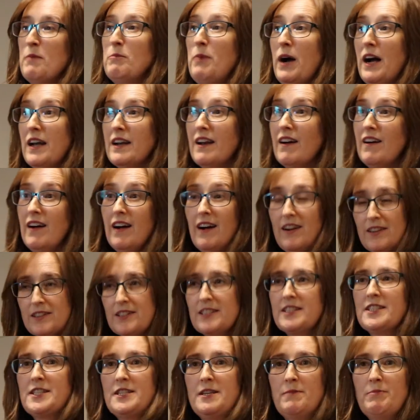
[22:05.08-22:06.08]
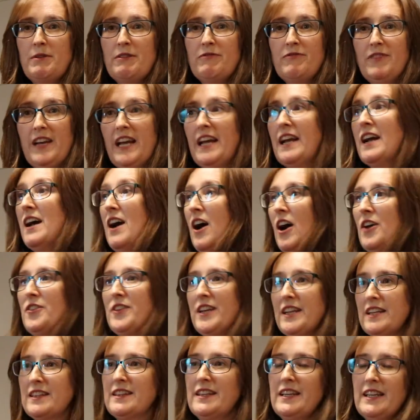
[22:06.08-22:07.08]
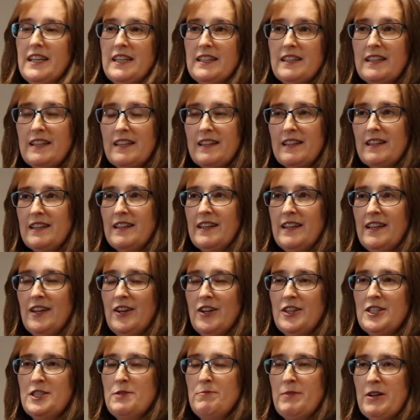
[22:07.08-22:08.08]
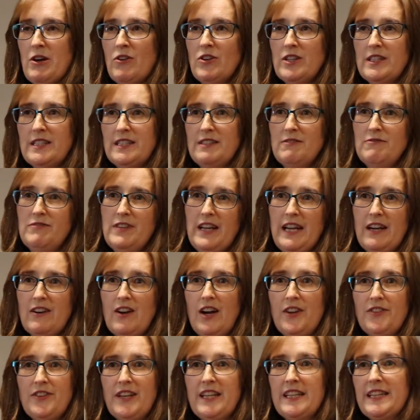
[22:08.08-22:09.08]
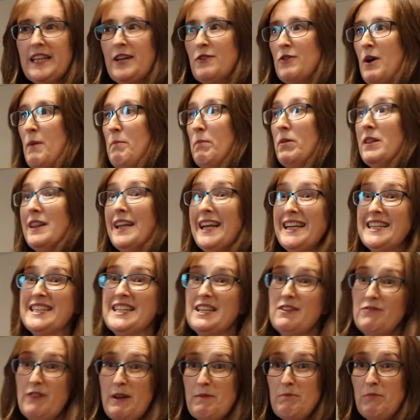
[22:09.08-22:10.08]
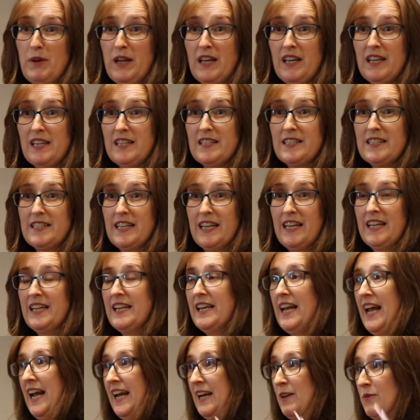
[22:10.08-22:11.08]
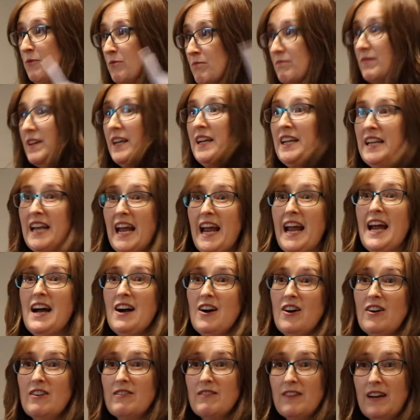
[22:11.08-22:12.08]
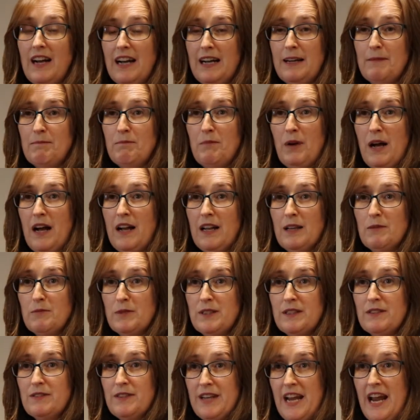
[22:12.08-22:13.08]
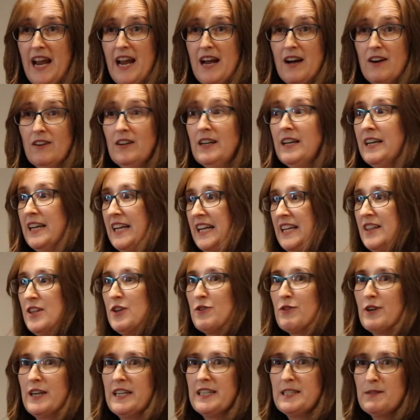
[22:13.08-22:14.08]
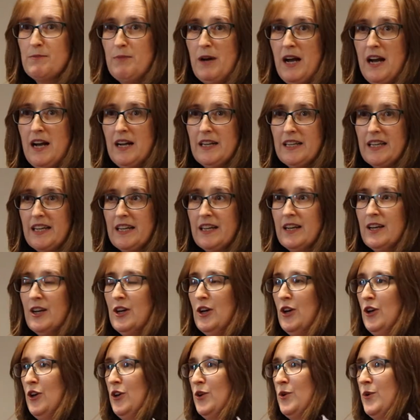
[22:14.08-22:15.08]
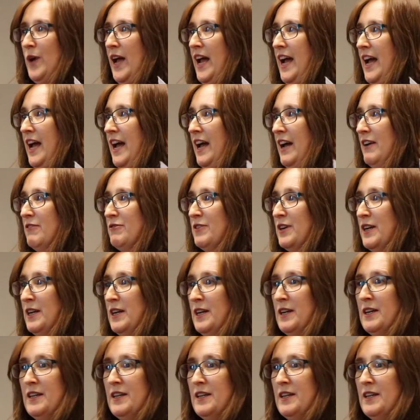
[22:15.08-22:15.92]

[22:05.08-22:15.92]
But to be fair, I think that, to be honest and fair, I think there are plenty of MPs in our parliament now, in the Greens party, who have